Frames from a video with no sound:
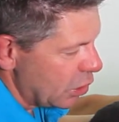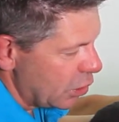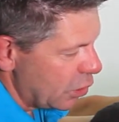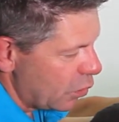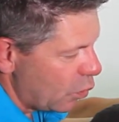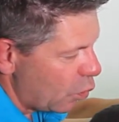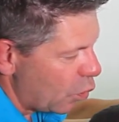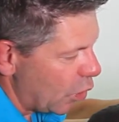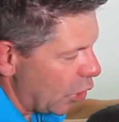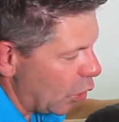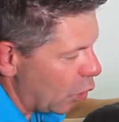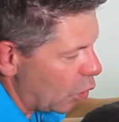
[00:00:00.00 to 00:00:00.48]

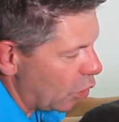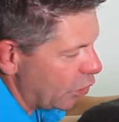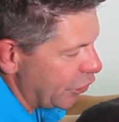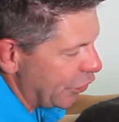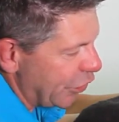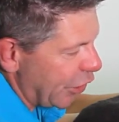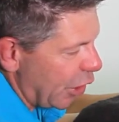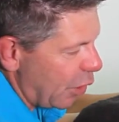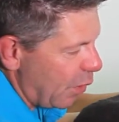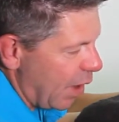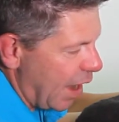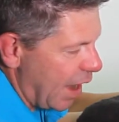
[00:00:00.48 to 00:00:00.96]
We
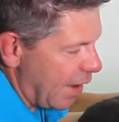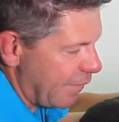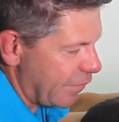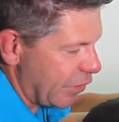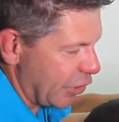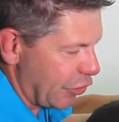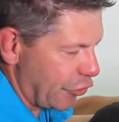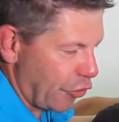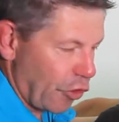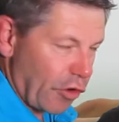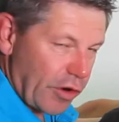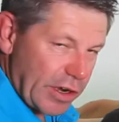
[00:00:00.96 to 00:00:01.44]
also have
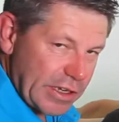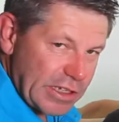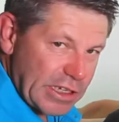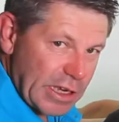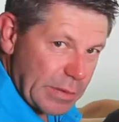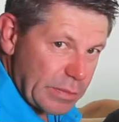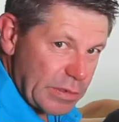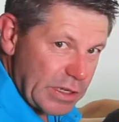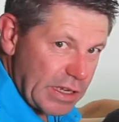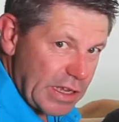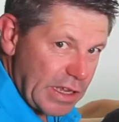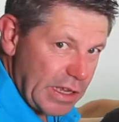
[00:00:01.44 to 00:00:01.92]
the
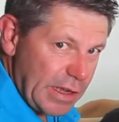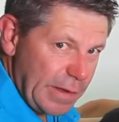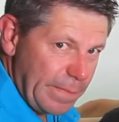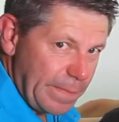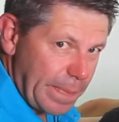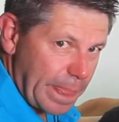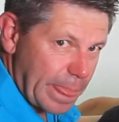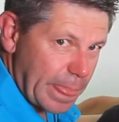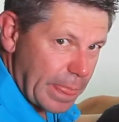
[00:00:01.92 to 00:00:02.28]
triceps here,